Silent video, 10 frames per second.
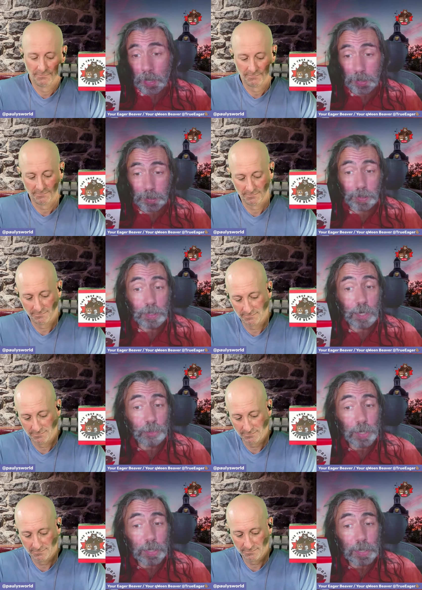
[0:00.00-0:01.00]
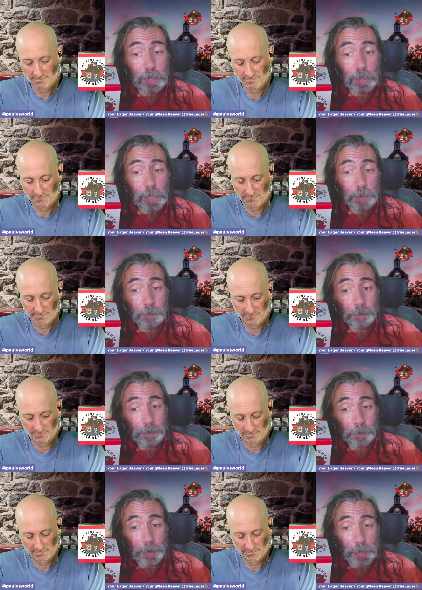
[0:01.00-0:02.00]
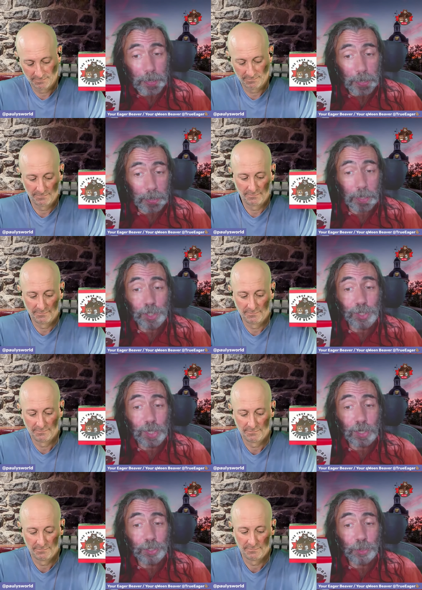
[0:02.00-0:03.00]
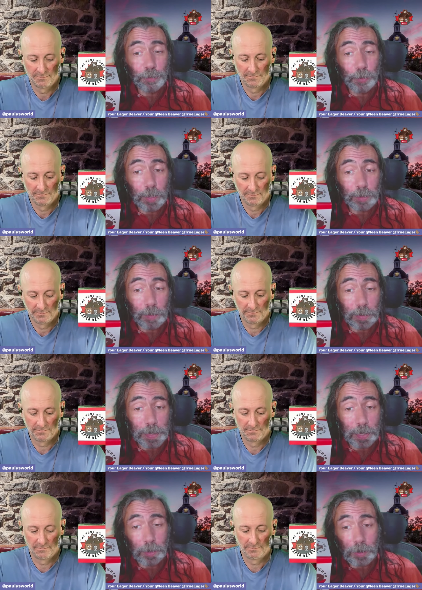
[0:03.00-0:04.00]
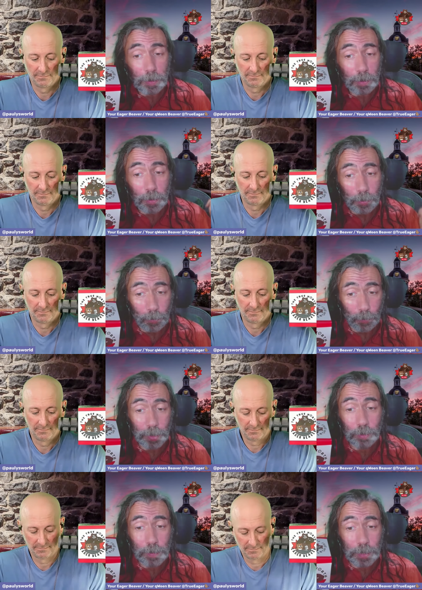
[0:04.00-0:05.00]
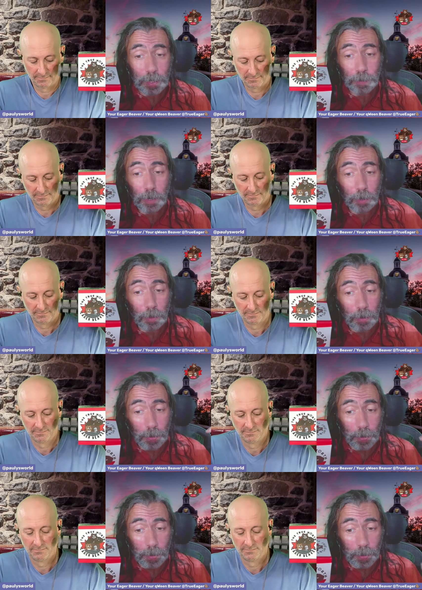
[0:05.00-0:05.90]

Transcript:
Speaker 1: He's in the country illegally. He allegedly consumed drugs while he was here, went to a massage parlor,